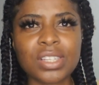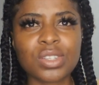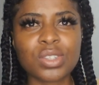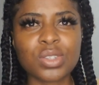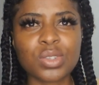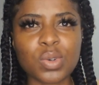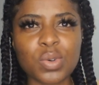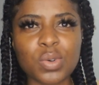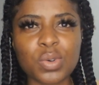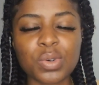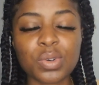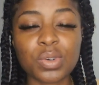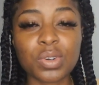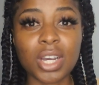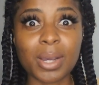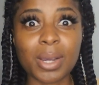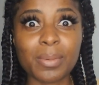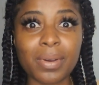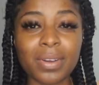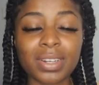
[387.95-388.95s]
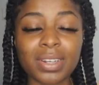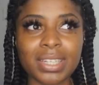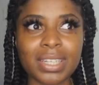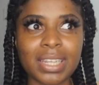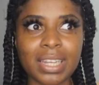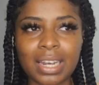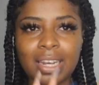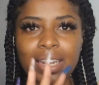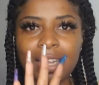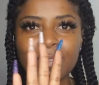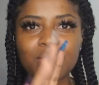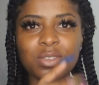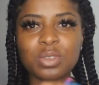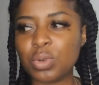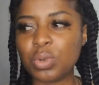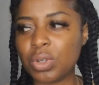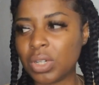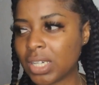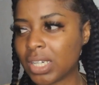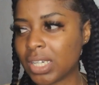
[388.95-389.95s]
So apparently they left
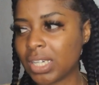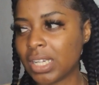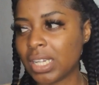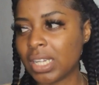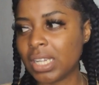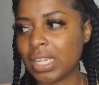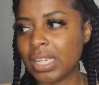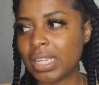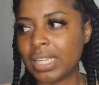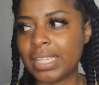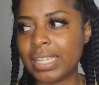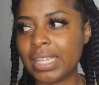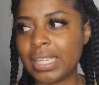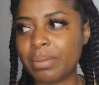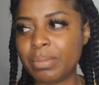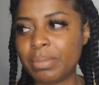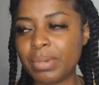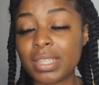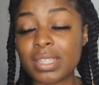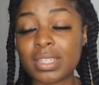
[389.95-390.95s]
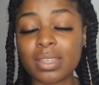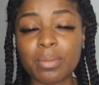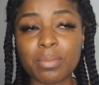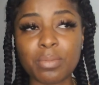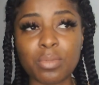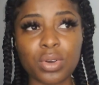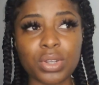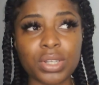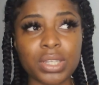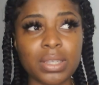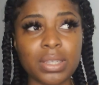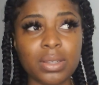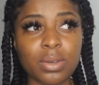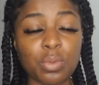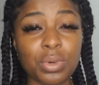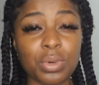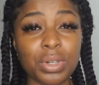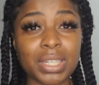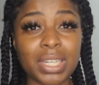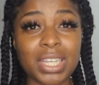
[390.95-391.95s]
work. They made somebody
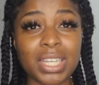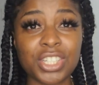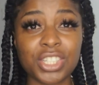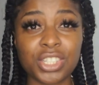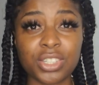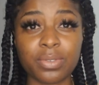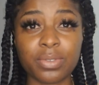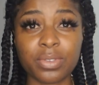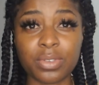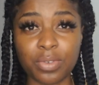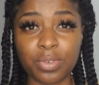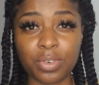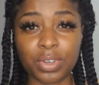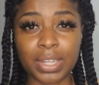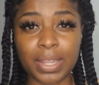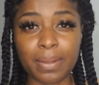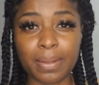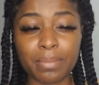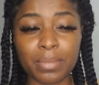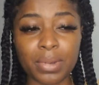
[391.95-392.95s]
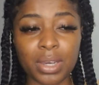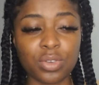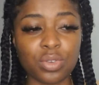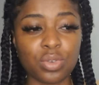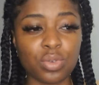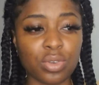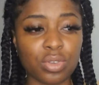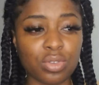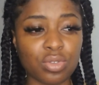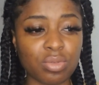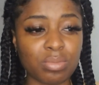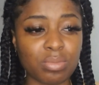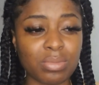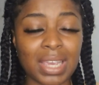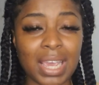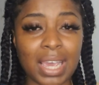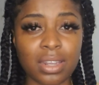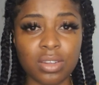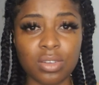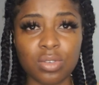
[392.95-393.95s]
work their shift for them, unknowing to
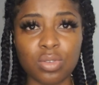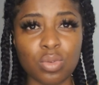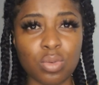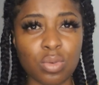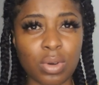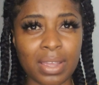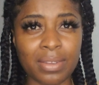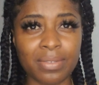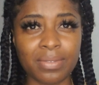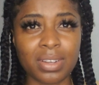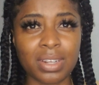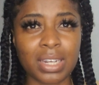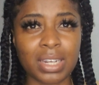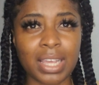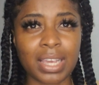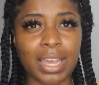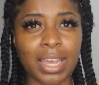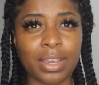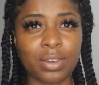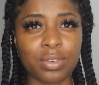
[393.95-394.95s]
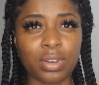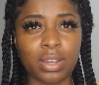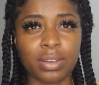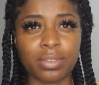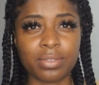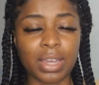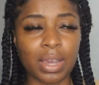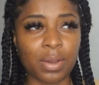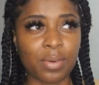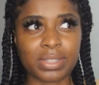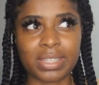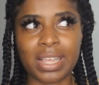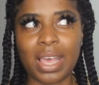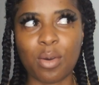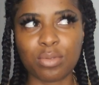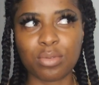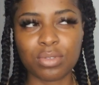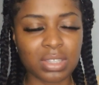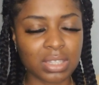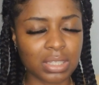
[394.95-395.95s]
me. I didn't know. I felt like I was
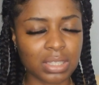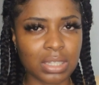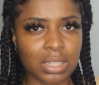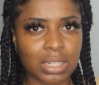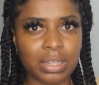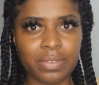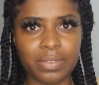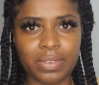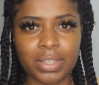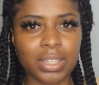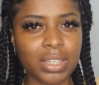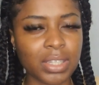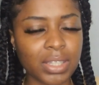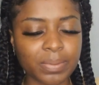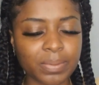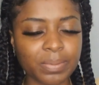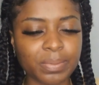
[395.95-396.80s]
out living.